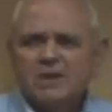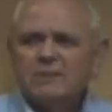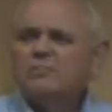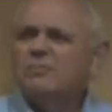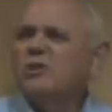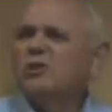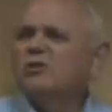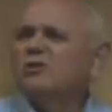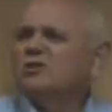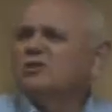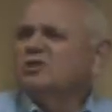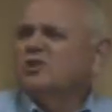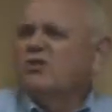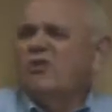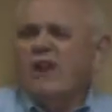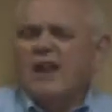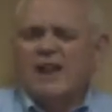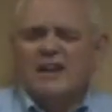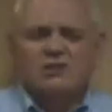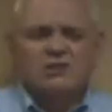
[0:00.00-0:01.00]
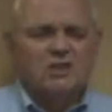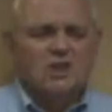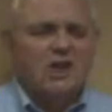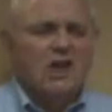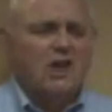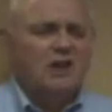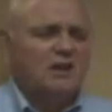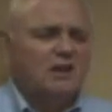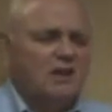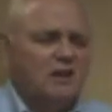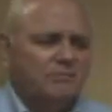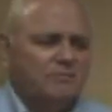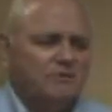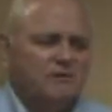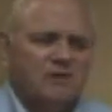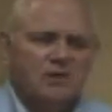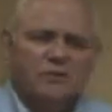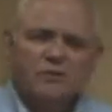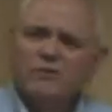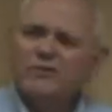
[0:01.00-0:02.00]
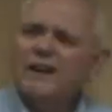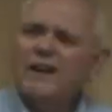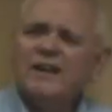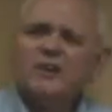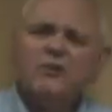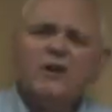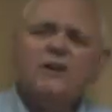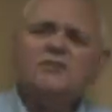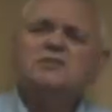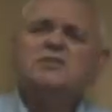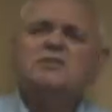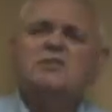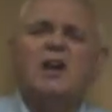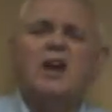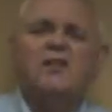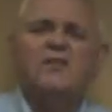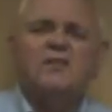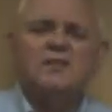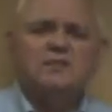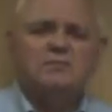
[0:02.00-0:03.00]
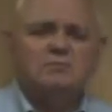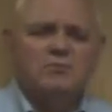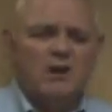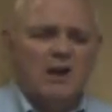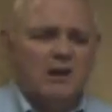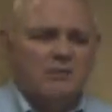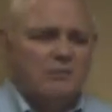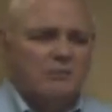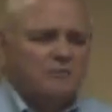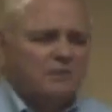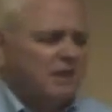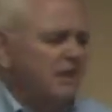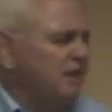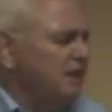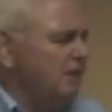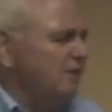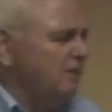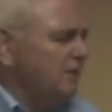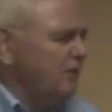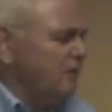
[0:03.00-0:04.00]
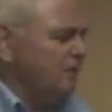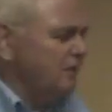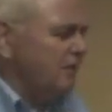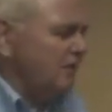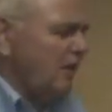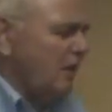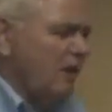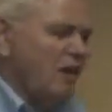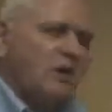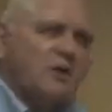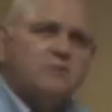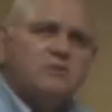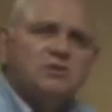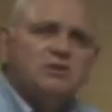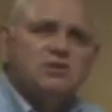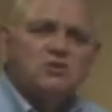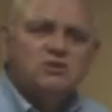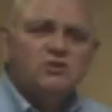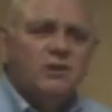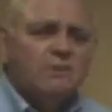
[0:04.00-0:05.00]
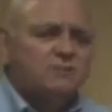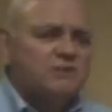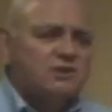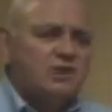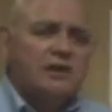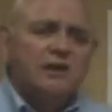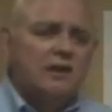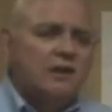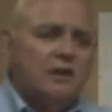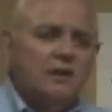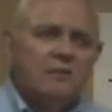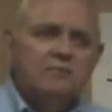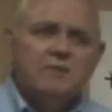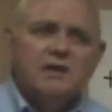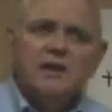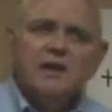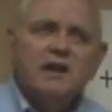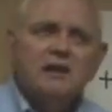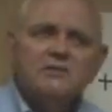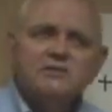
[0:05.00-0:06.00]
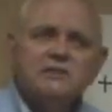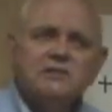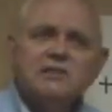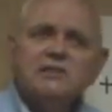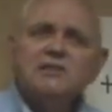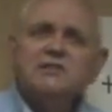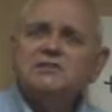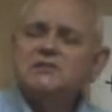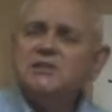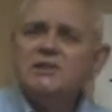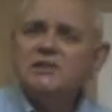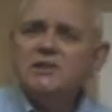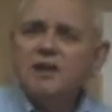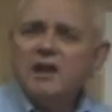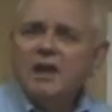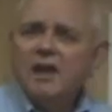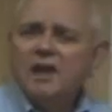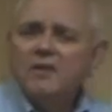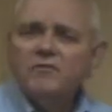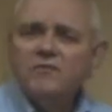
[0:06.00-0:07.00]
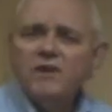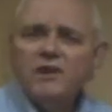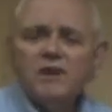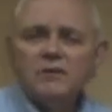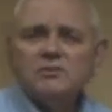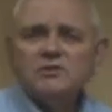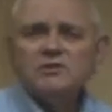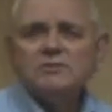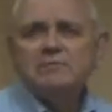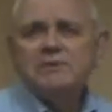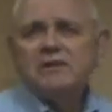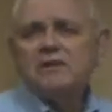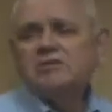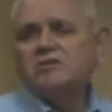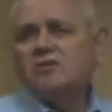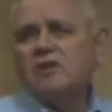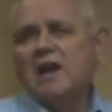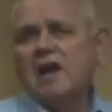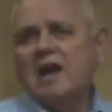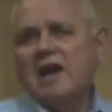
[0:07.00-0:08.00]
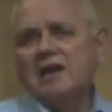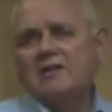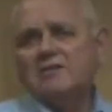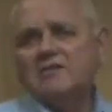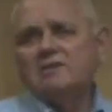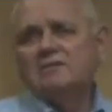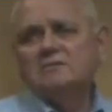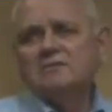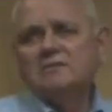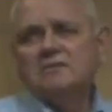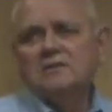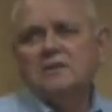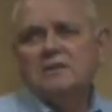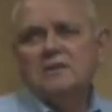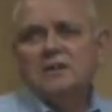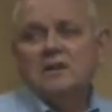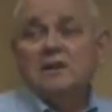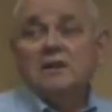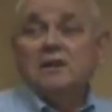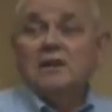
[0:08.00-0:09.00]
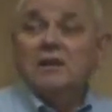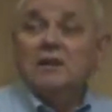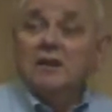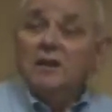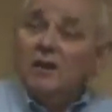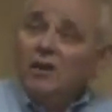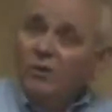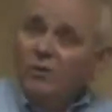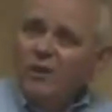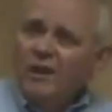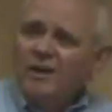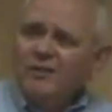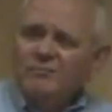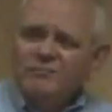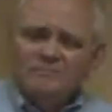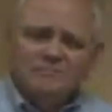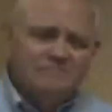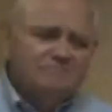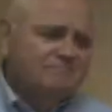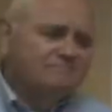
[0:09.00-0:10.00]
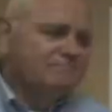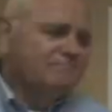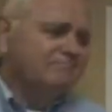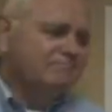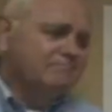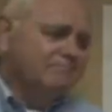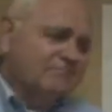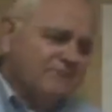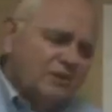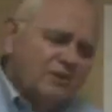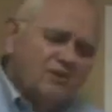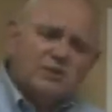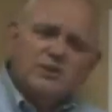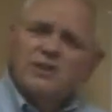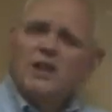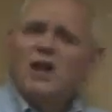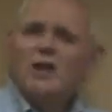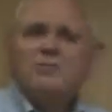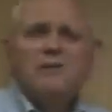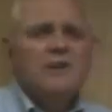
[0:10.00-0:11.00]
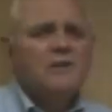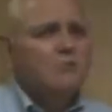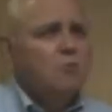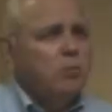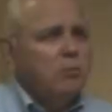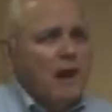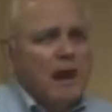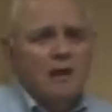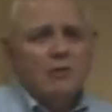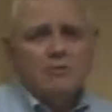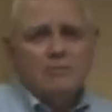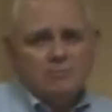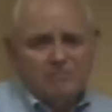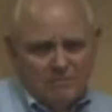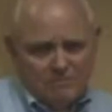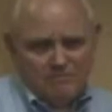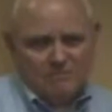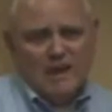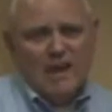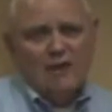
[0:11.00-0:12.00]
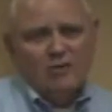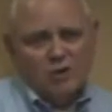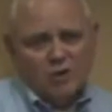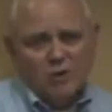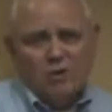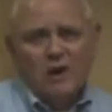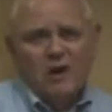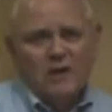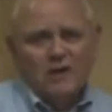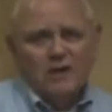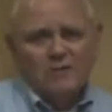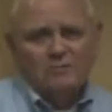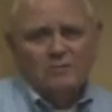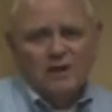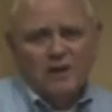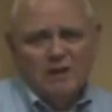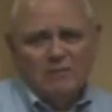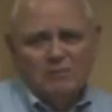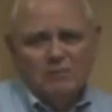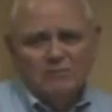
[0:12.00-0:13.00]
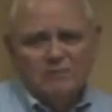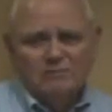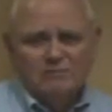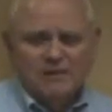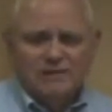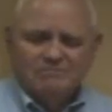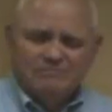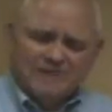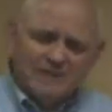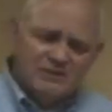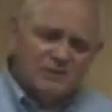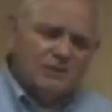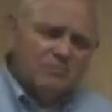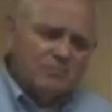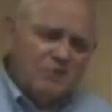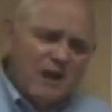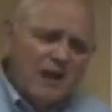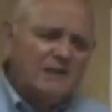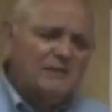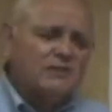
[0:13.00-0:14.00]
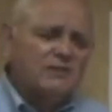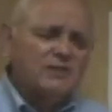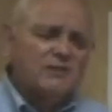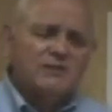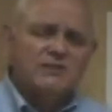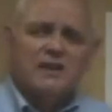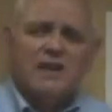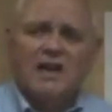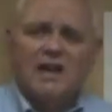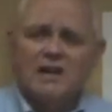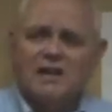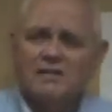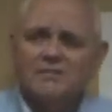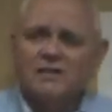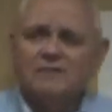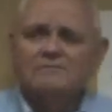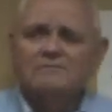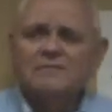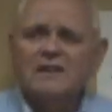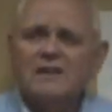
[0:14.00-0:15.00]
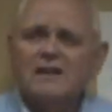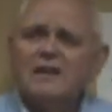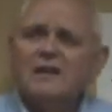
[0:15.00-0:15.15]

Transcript: Computers crash, lock up. We've got to go out and solve these problems. Inadvertent alarms and trips on PLCs and variable speed drives. Well, those could all be power quality problems. But here's the practical side of it.